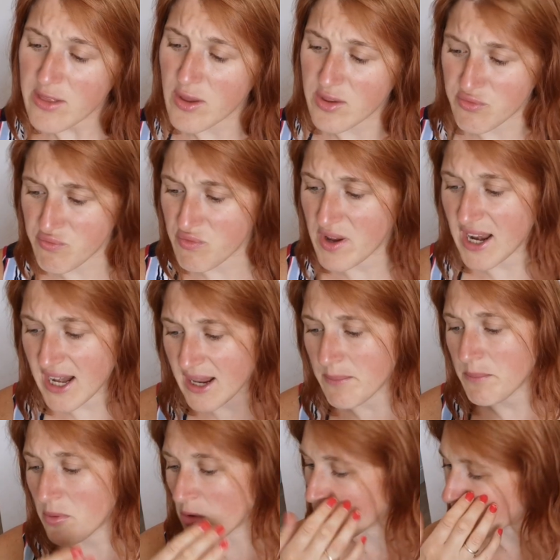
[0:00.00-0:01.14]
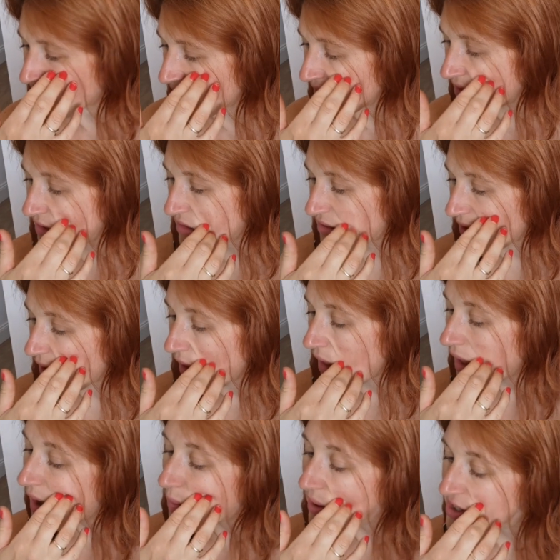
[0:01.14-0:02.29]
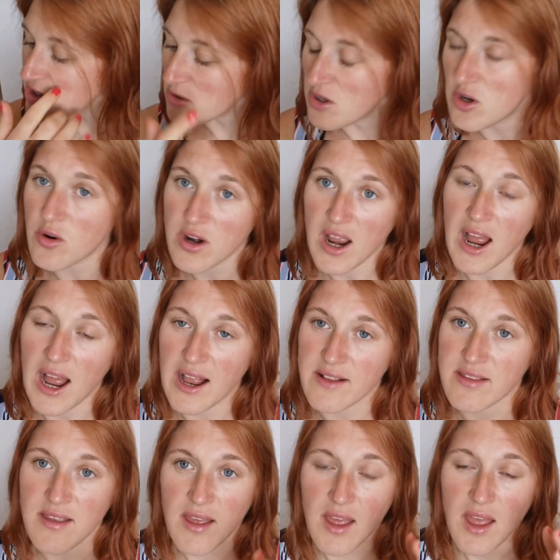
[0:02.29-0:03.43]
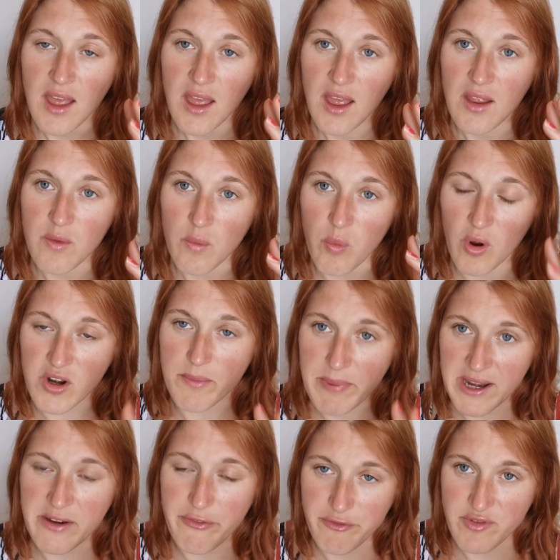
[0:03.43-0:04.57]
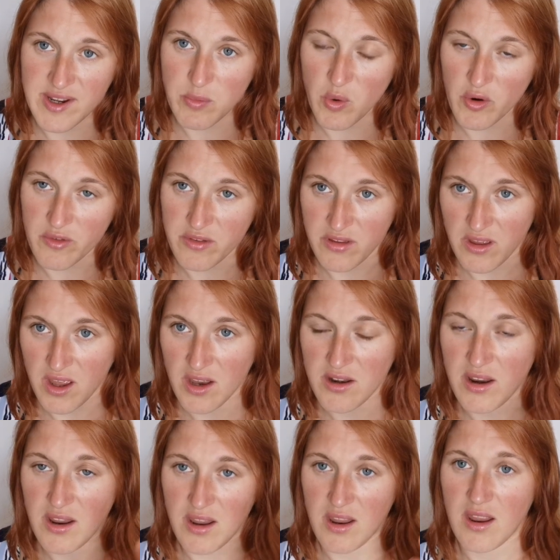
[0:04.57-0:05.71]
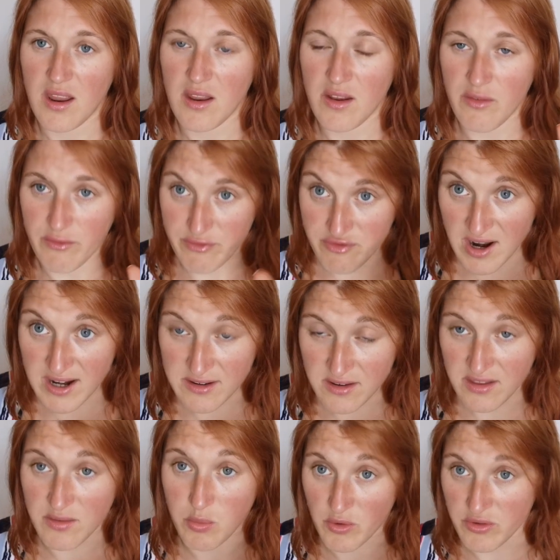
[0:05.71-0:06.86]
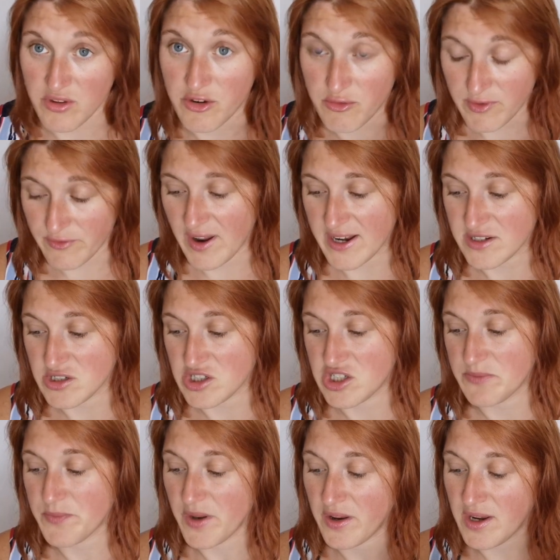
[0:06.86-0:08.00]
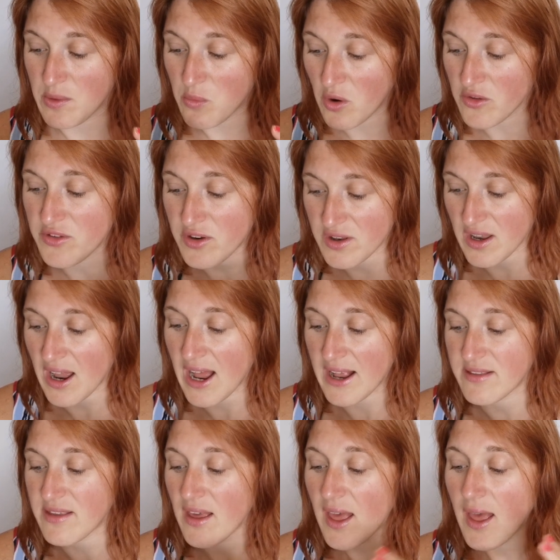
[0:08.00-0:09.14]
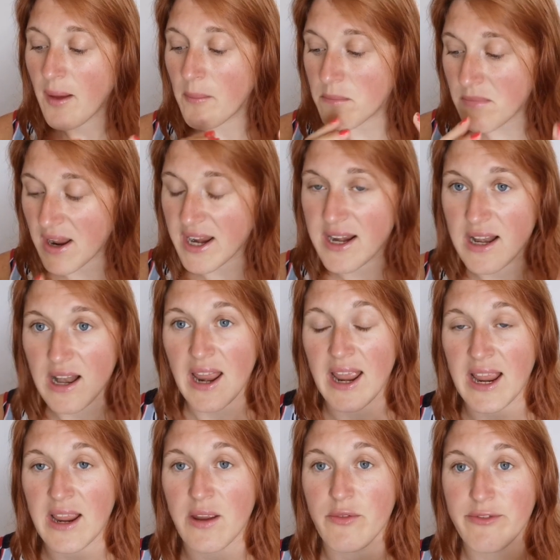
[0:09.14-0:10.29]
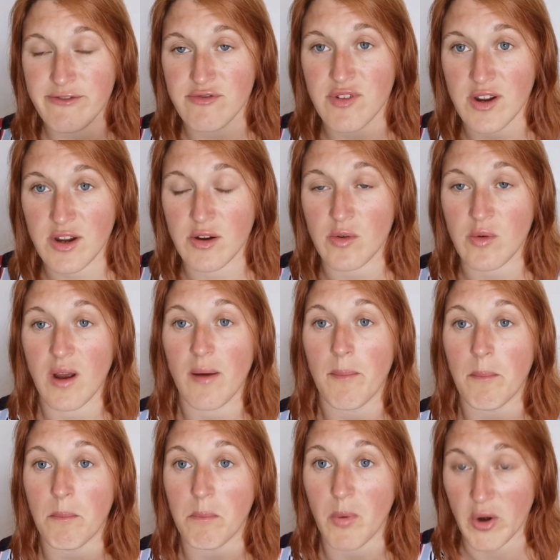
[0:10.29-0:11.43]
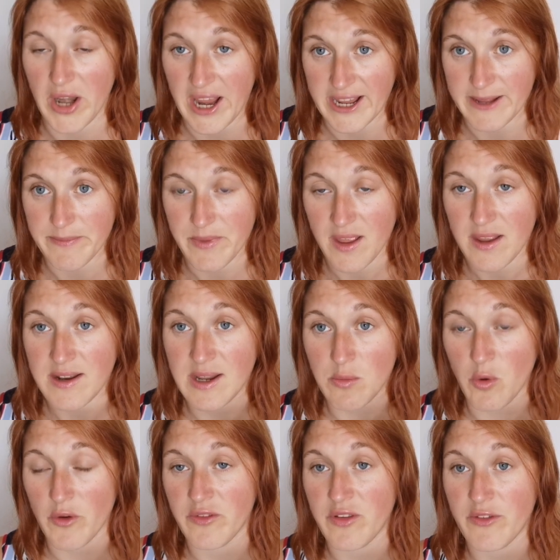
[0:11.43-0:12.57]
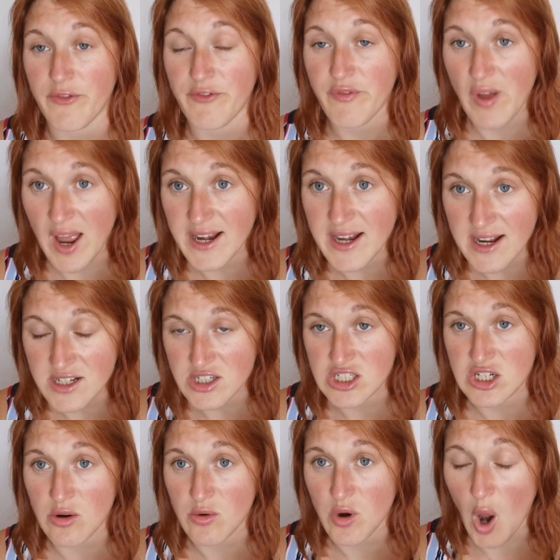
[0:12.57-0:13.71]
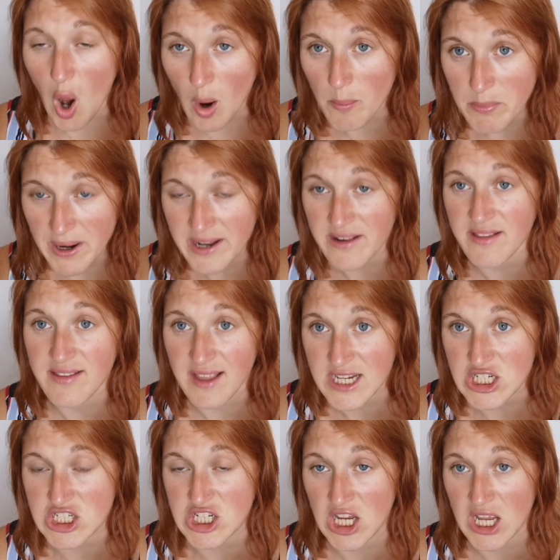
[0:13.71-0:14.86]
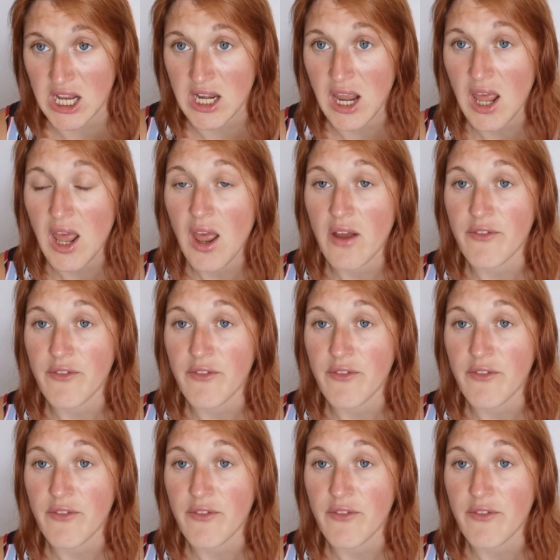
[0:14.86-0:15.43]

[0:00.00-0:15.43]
So it's really important when you look at what the big three wanted. France wanted revenge, and they wanted that mainly through money. They wanted financial compensation